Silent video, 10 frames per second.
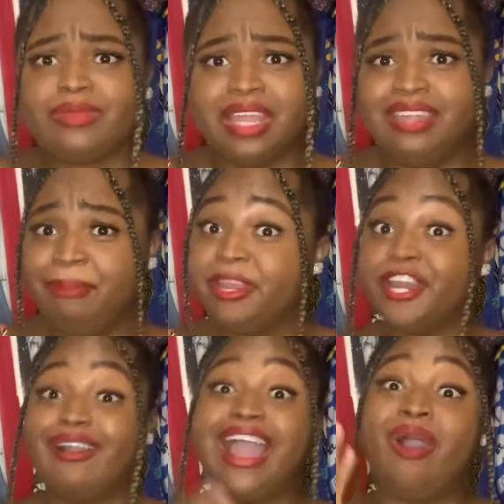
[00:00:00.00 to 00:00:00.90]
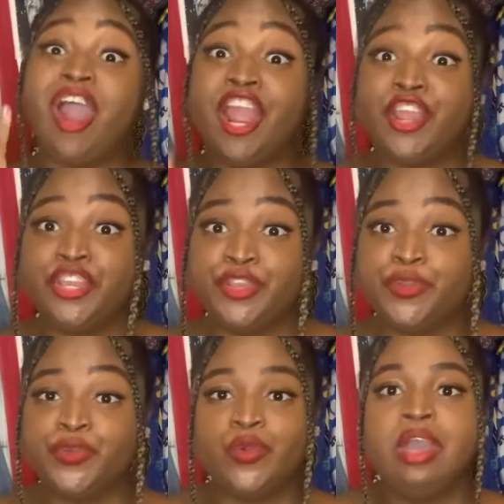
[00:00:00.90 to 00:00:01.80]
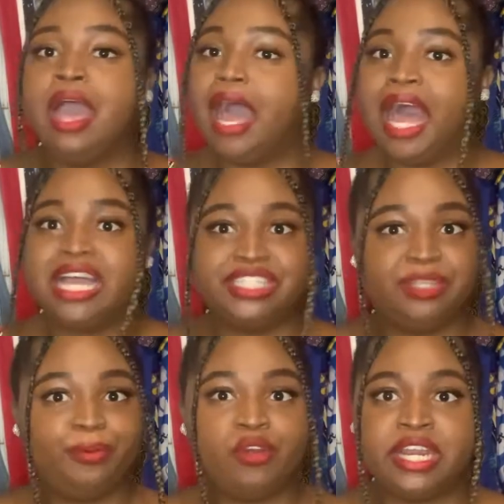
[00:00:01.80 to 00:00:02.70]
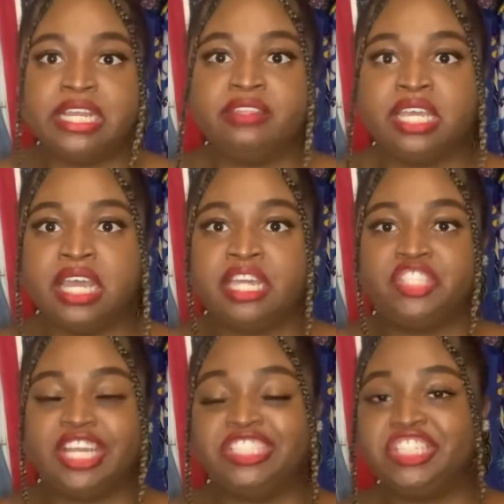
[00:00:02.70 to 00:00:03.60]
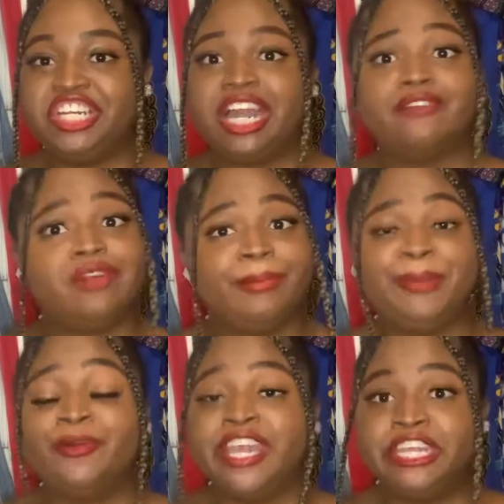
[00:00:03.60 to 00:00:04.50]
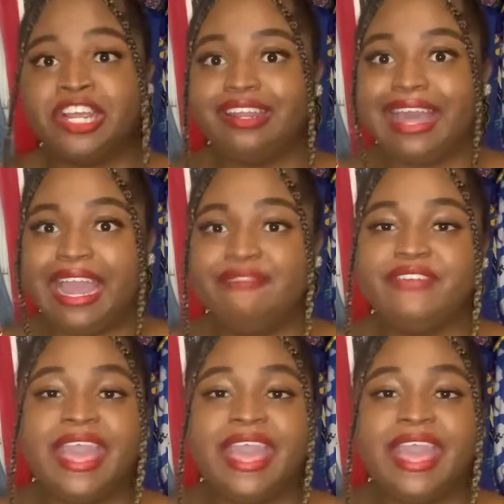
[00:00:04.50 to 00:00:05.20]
Let me know, how are you supporting the transgender non-conforming people in your life?